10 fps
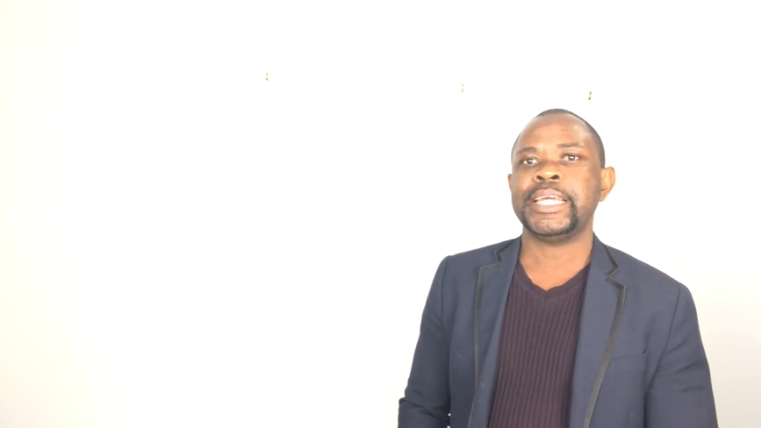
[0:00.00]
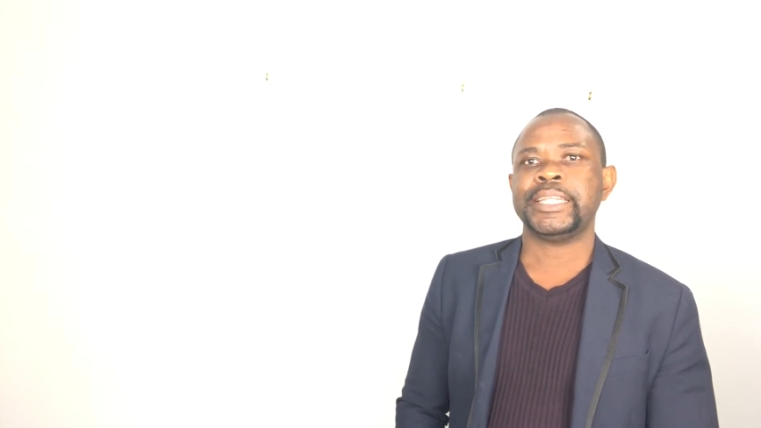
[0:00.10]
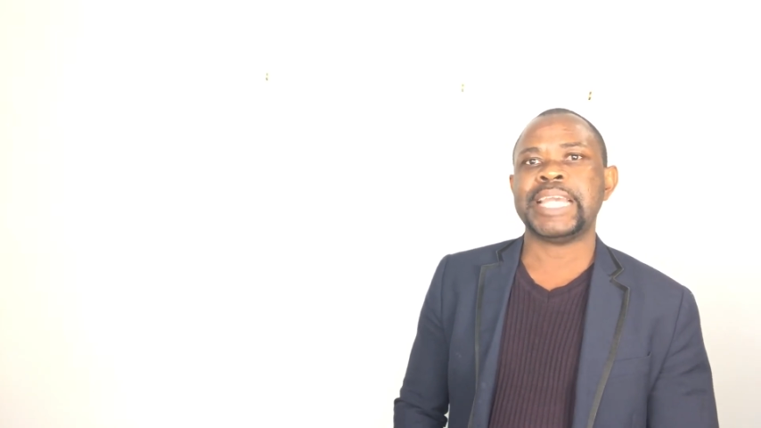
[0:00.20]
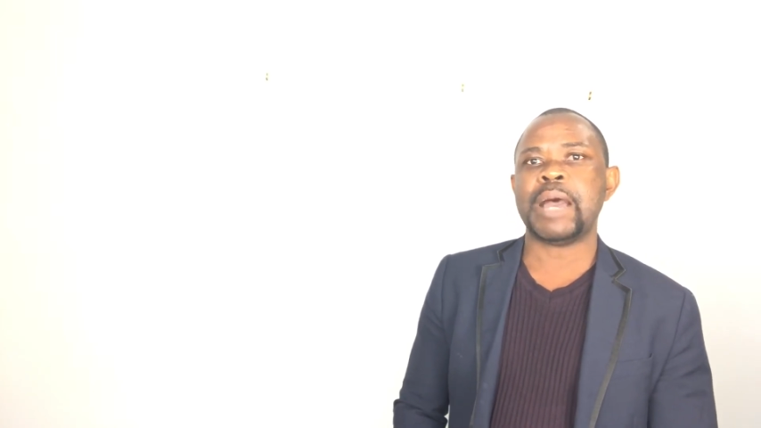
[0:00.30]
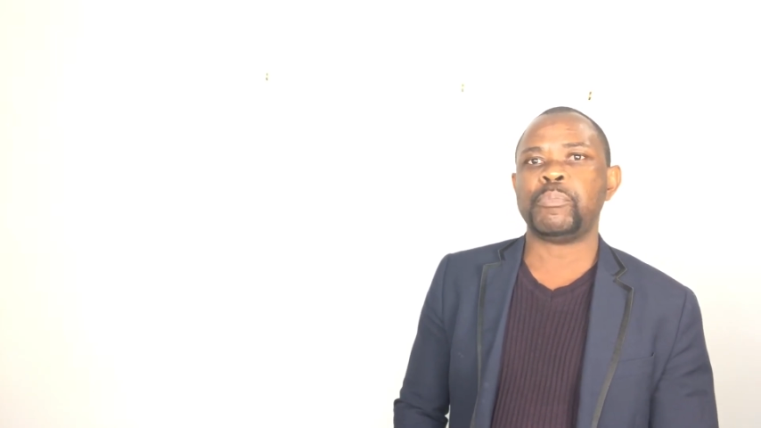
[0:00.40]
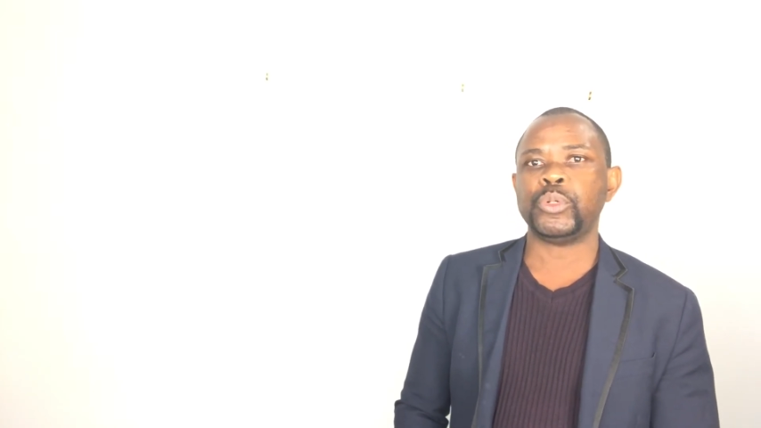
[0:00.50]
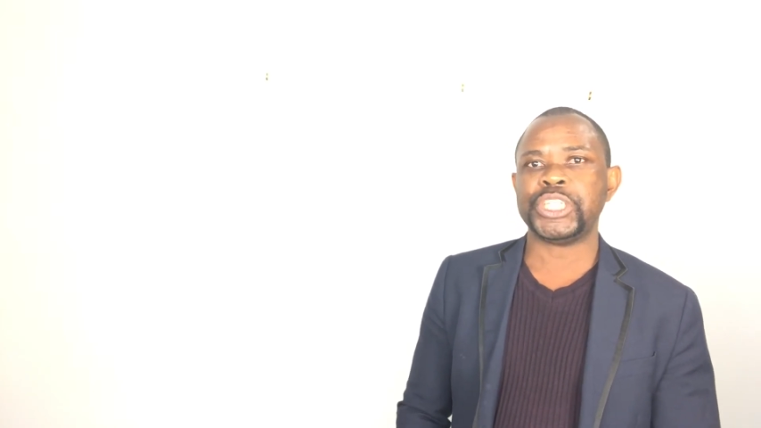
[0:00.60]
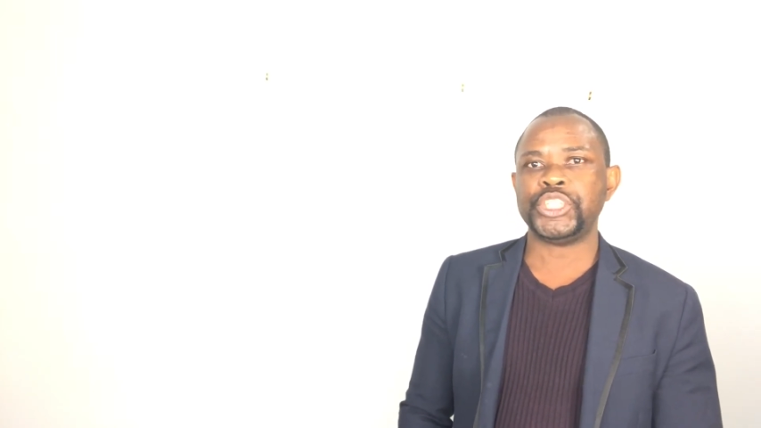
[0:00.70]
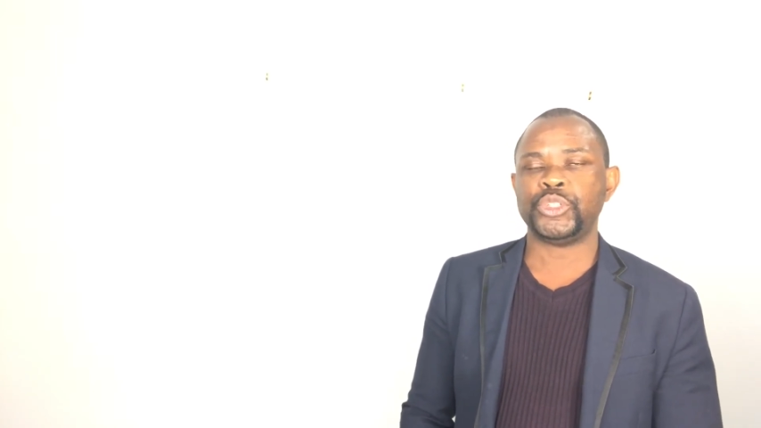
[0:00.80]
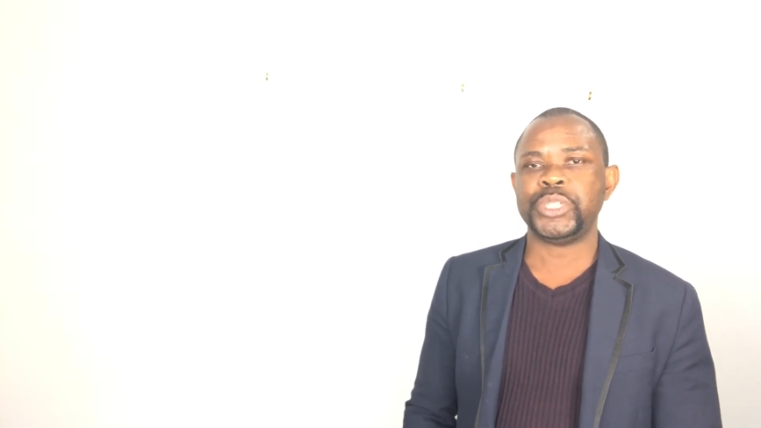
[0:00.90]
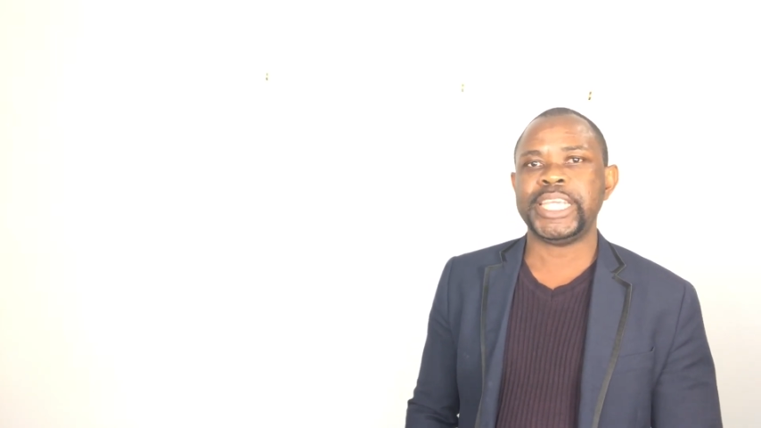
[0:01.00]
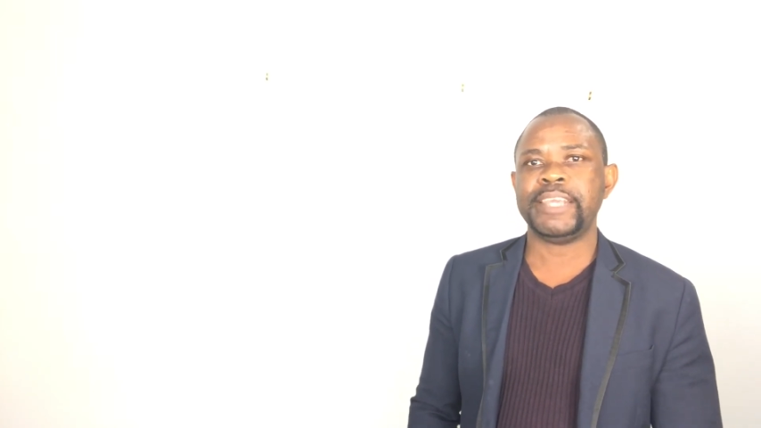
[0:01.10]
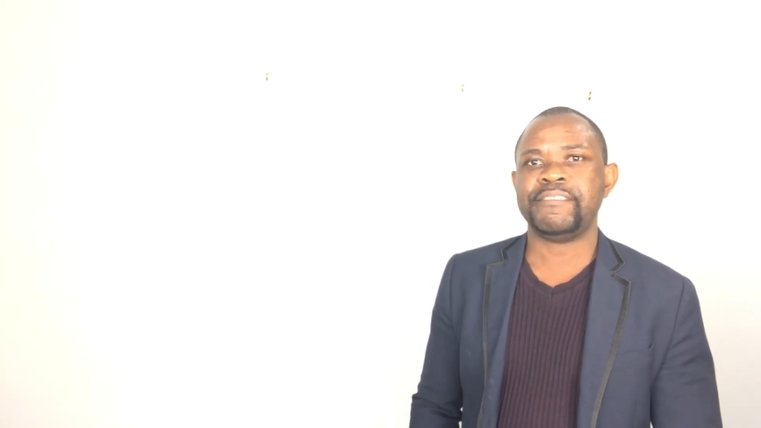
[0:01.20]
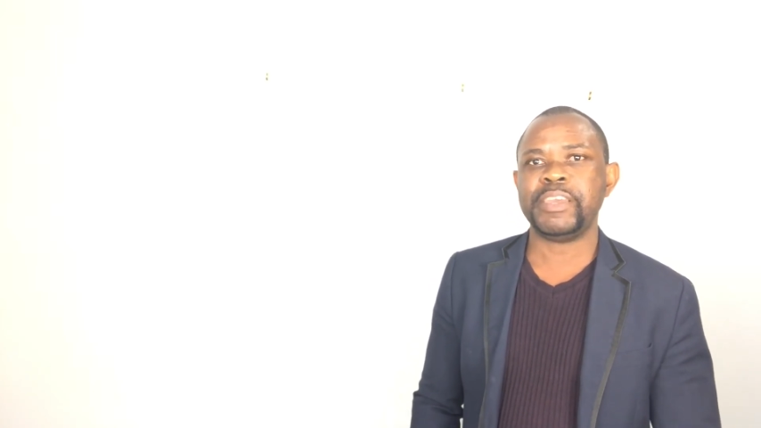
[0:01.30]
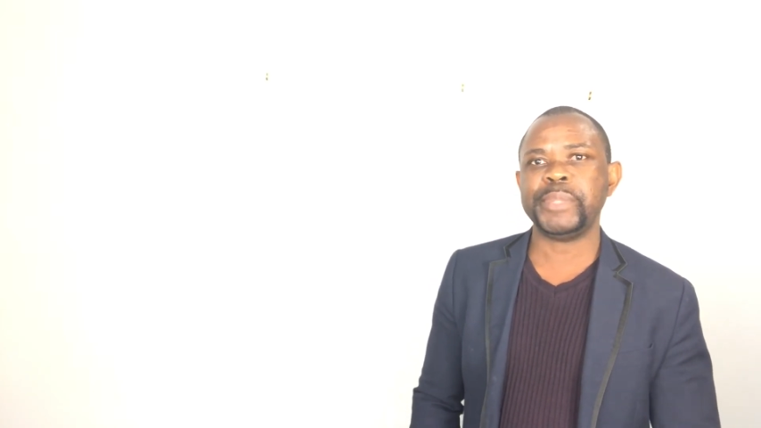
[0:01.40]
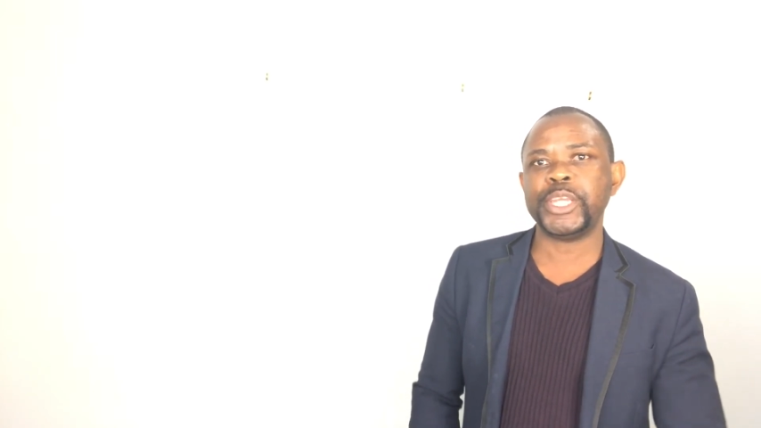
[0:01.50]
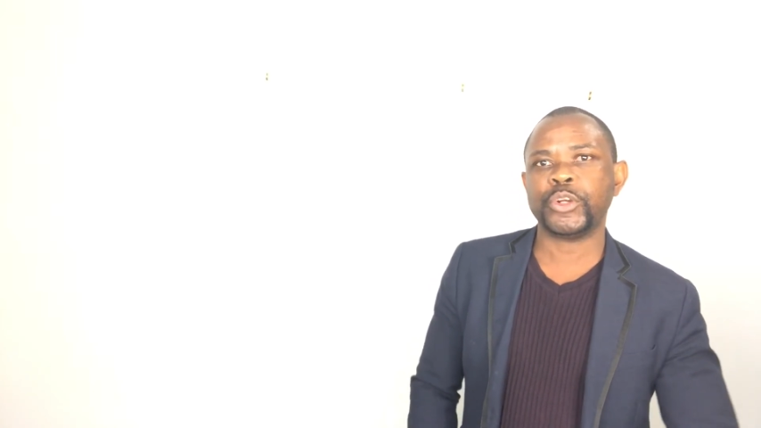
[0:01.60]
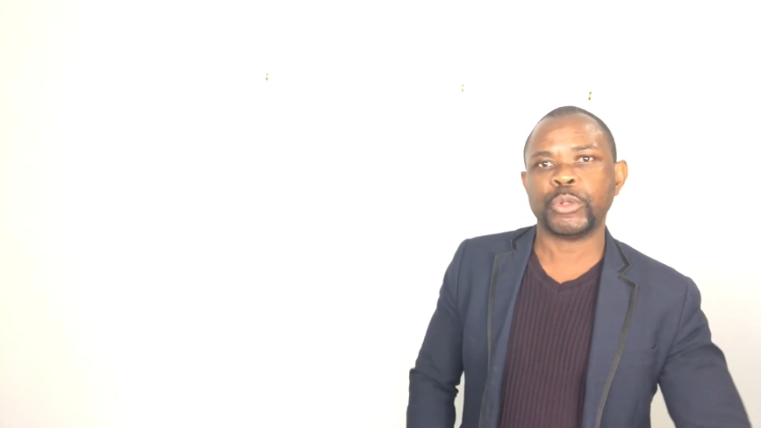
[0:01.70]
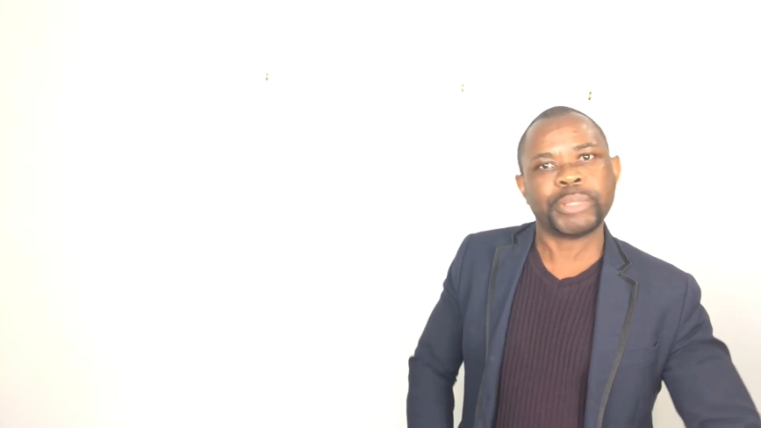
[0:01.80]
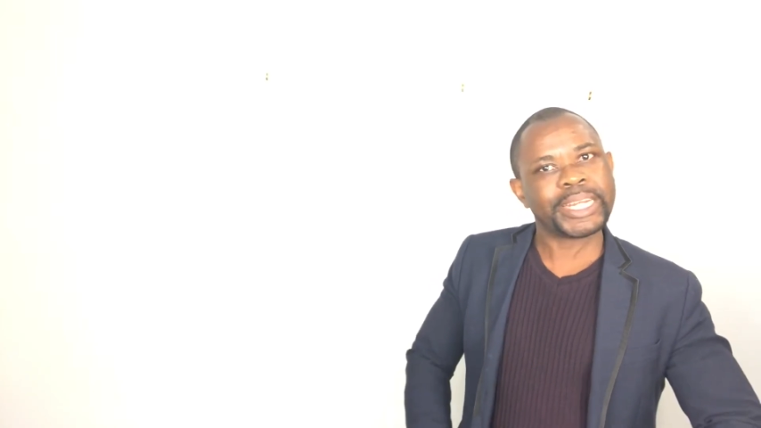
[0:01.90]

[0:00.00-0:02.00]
they are put into the feminine group.